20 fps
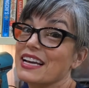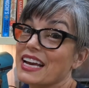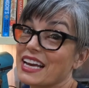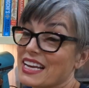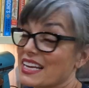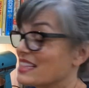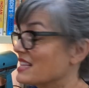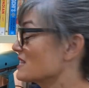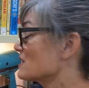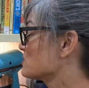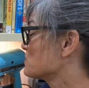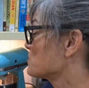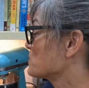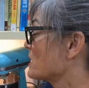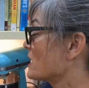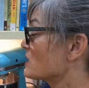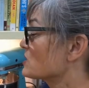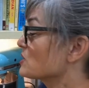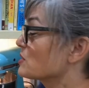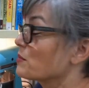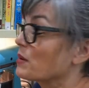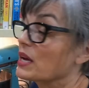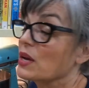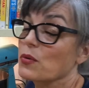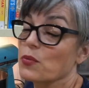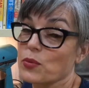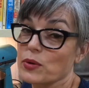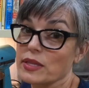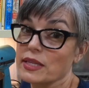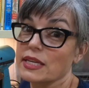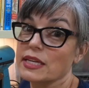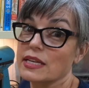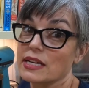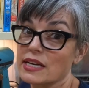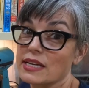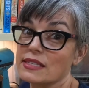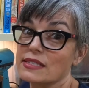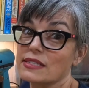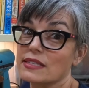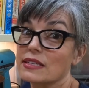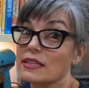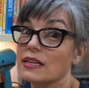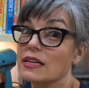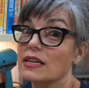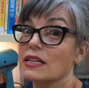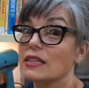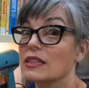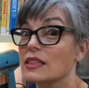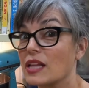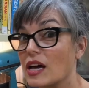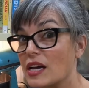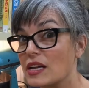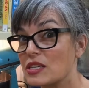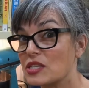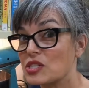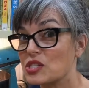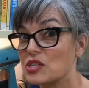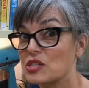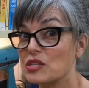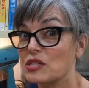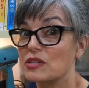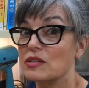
And I think this would actually make a really nice lunch.